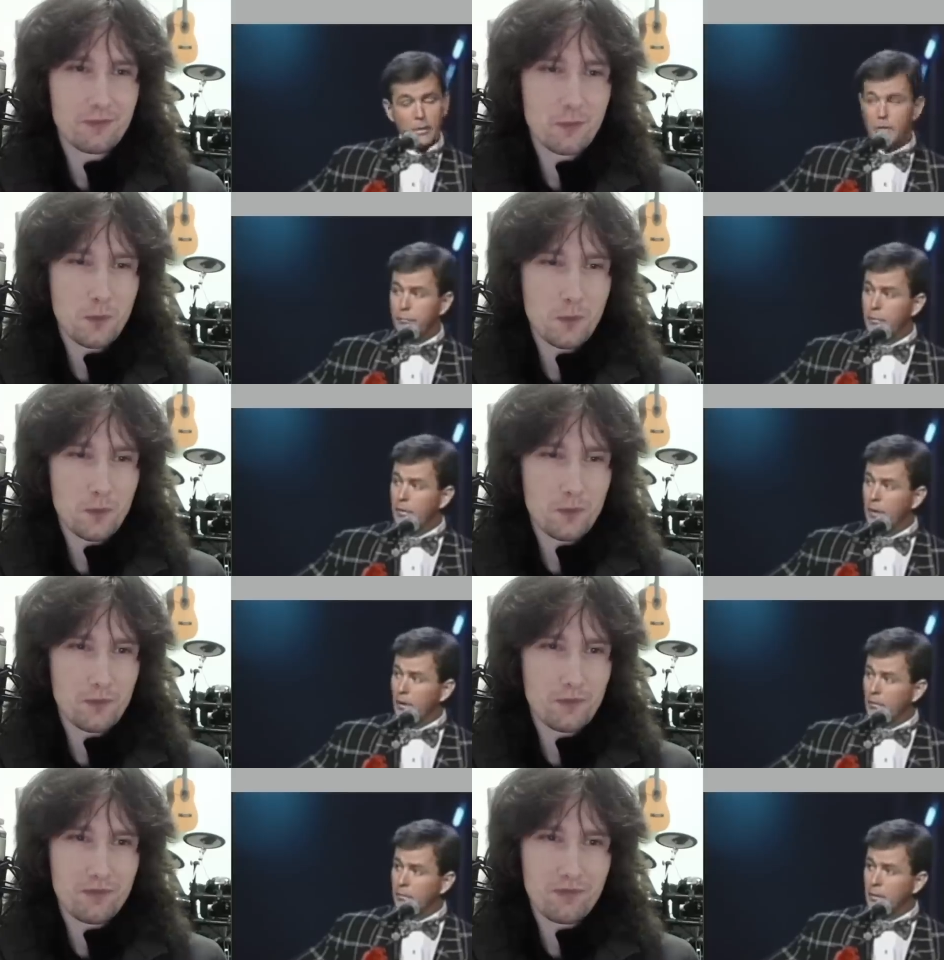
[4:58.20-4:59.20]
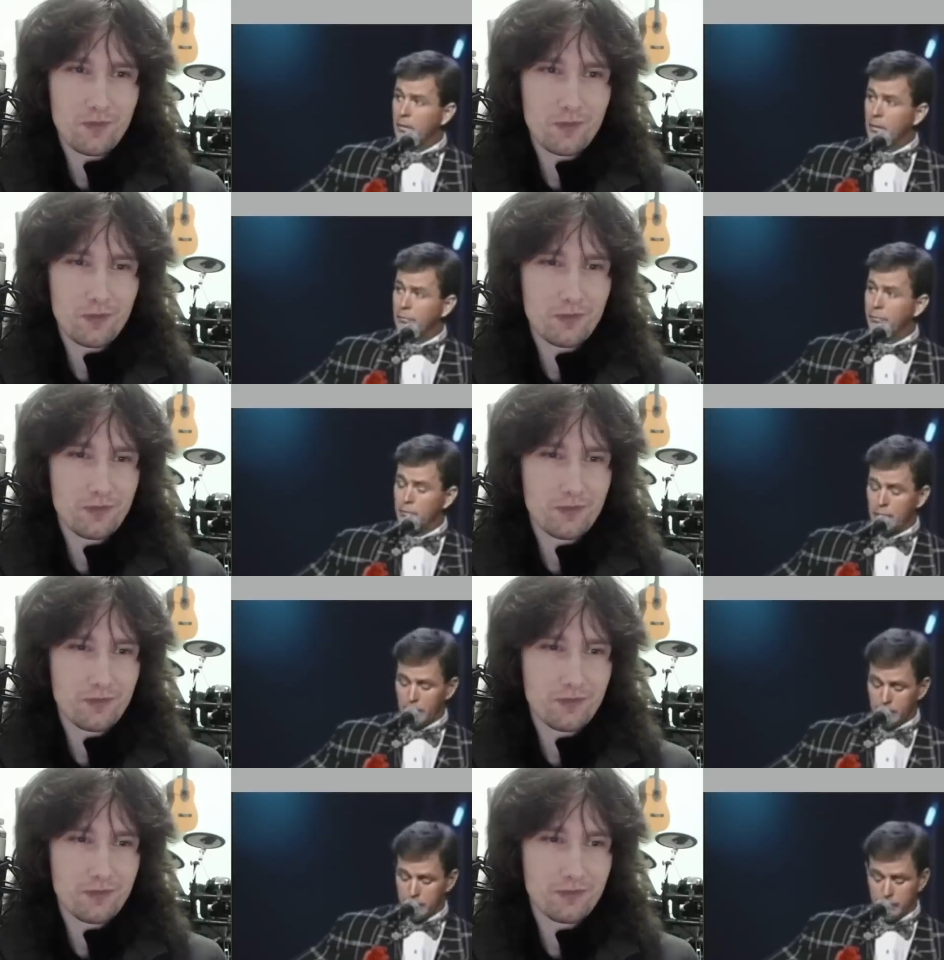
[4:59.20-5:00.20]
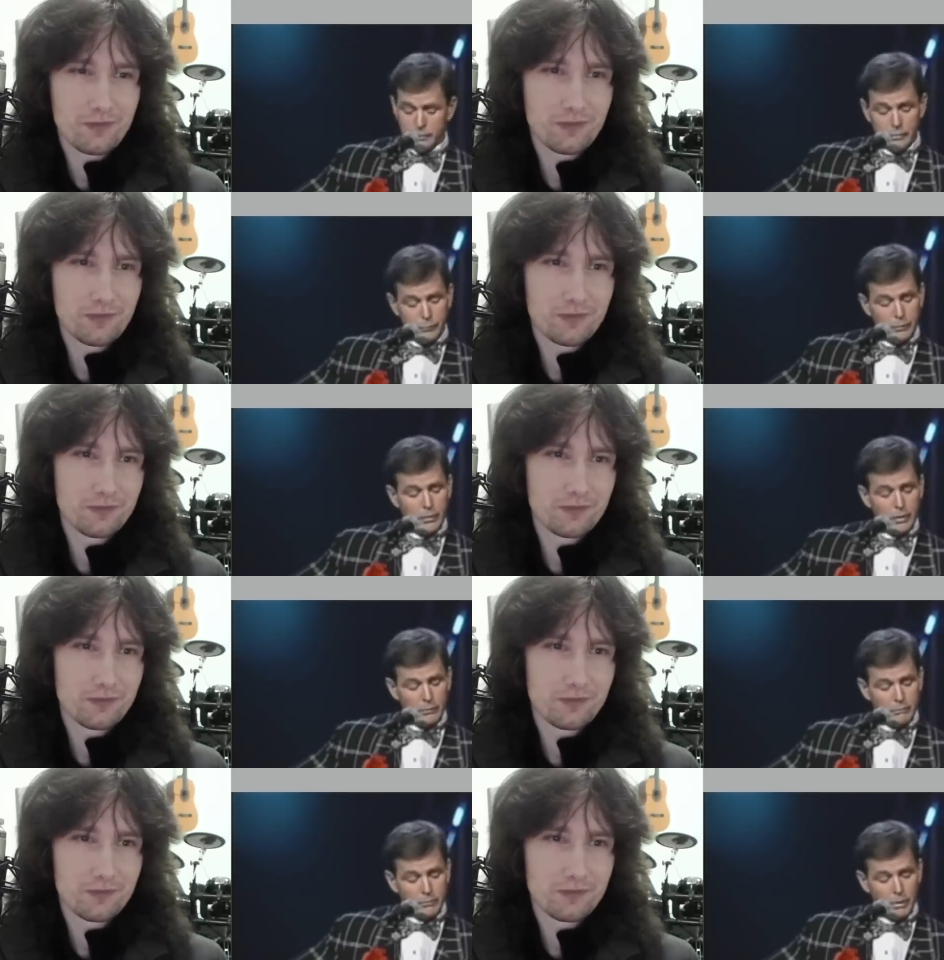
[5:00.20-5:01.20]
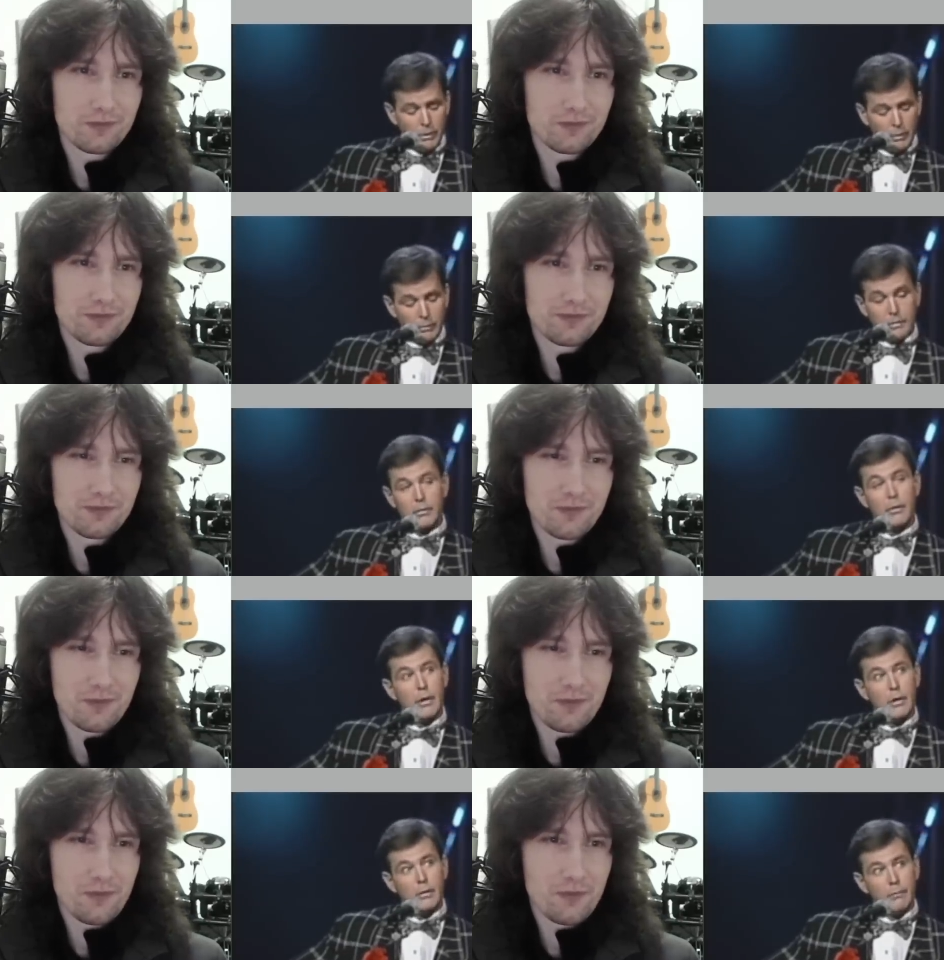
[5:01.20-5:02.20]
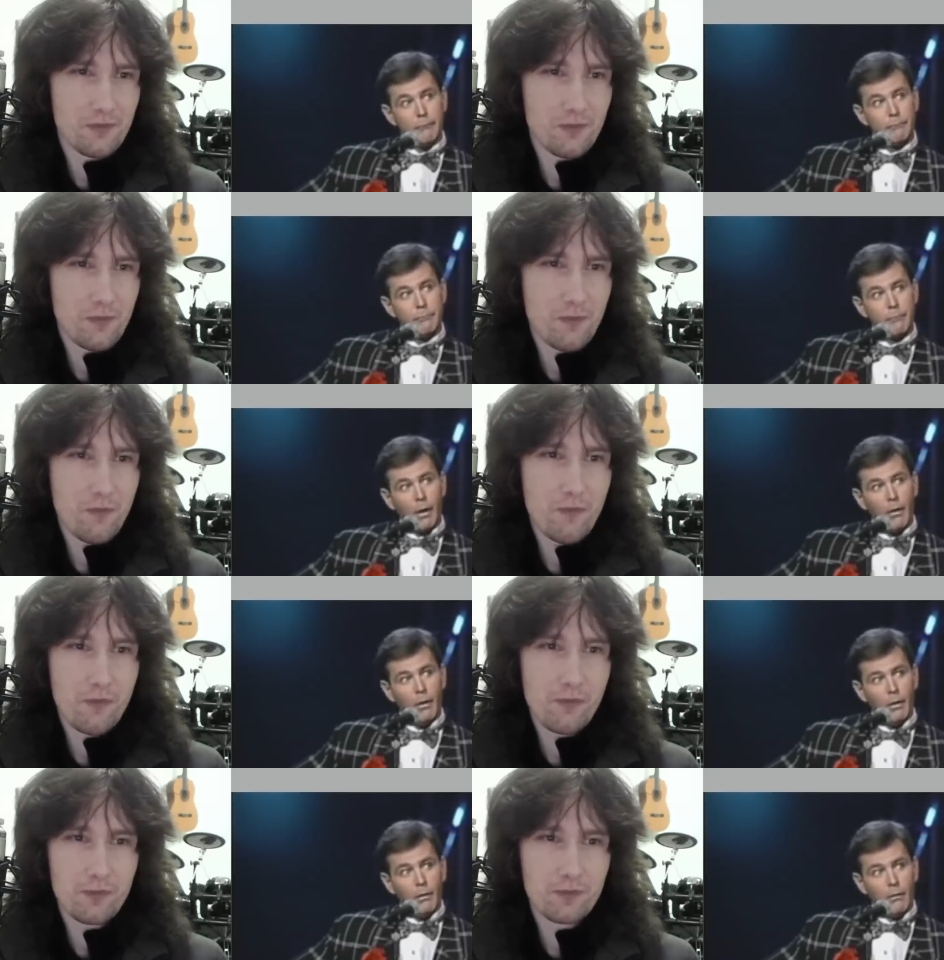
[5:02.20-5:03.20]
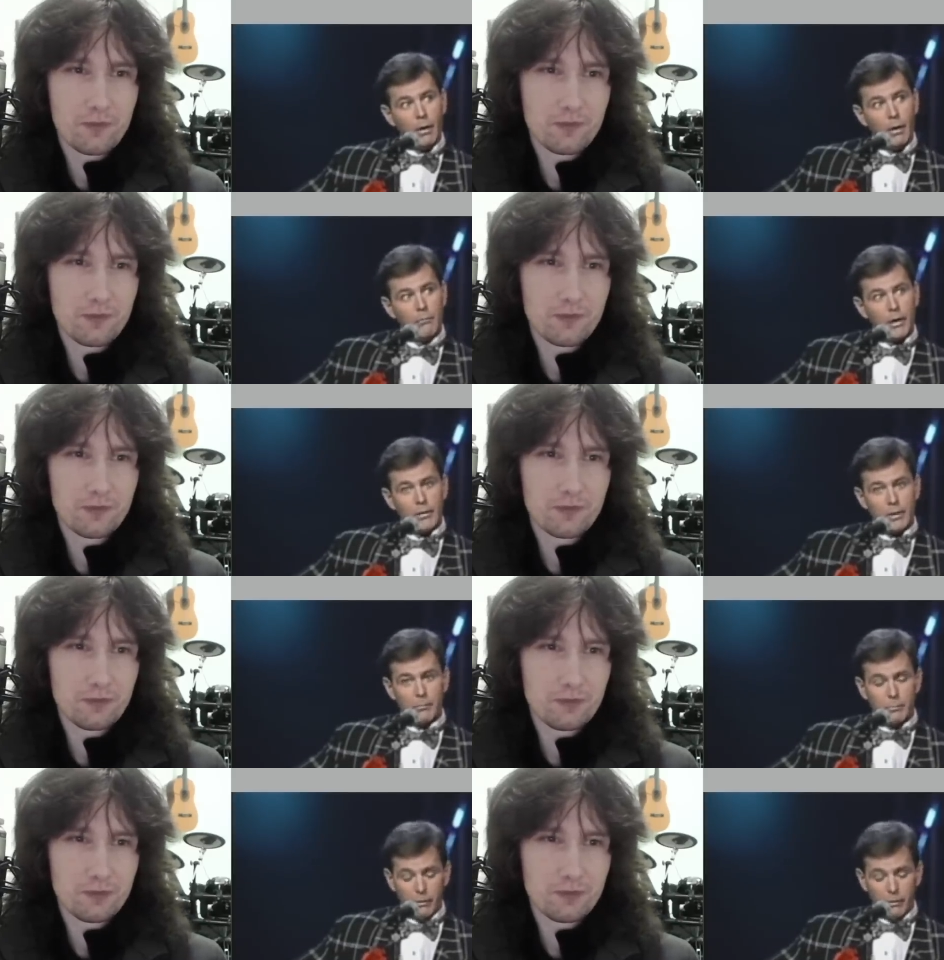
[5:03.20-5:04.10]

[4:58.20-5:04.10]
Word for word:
Speaker 1: DeFuniak. D E Funi. Let's see, Funi. See, D, well, we got that